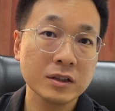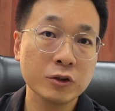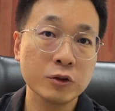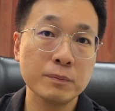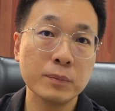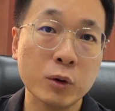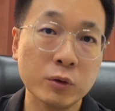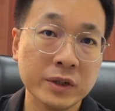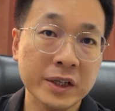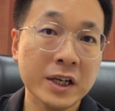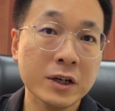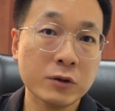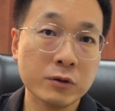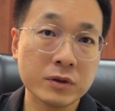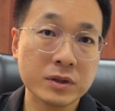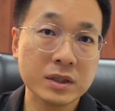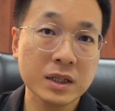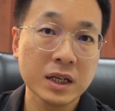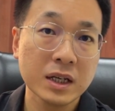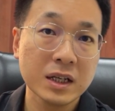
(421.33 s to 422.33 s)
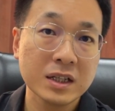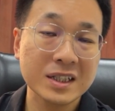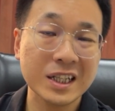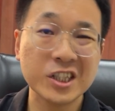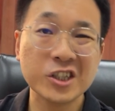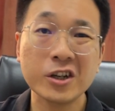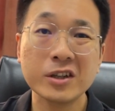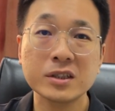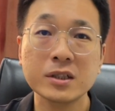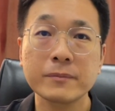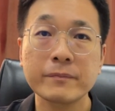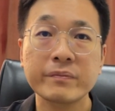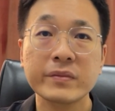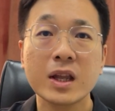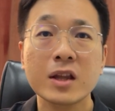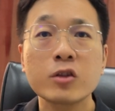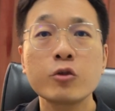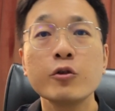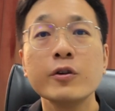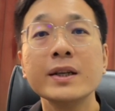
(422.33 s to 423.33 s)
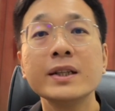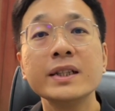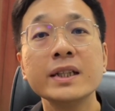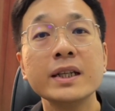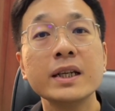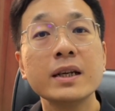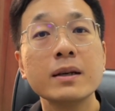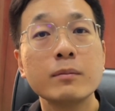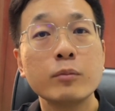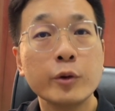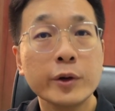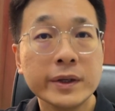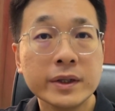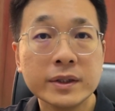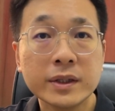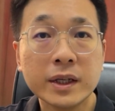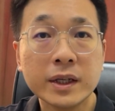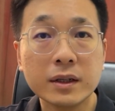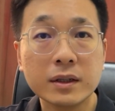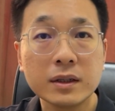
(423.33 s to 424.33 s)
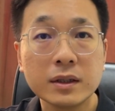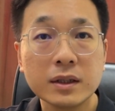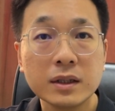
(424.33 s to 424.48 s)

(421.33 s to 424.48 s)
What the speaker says: to produce, such as 3D printing,